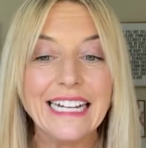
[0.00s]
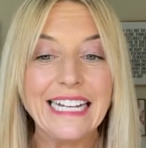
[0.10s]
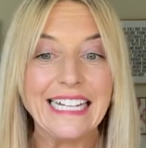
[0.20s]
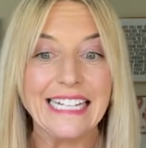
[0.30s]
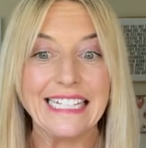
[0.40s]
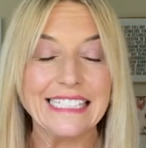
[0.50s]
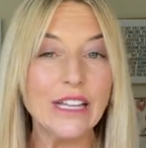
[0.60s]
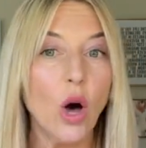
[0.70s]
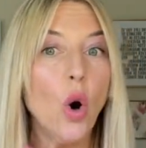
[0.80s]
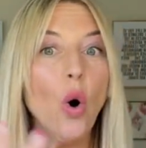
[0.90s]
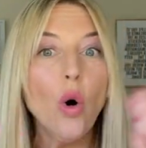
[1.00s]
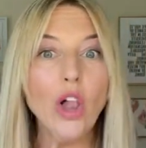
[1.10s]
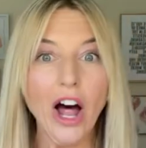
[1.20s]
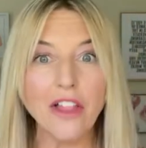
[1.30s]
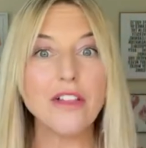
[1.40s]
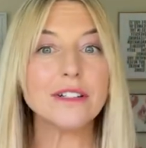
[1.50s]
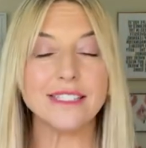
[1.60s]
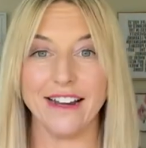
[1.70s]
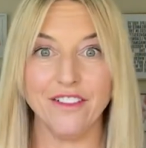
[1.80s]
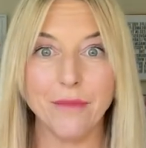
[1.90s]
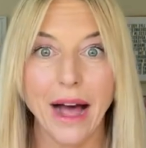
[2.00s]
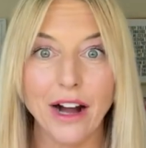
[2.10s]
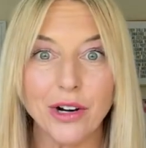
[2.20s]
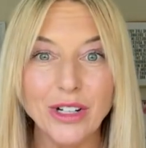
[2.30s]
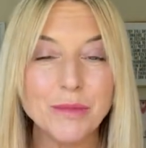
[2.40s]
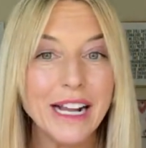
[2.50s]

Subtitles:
is a whole other set of macros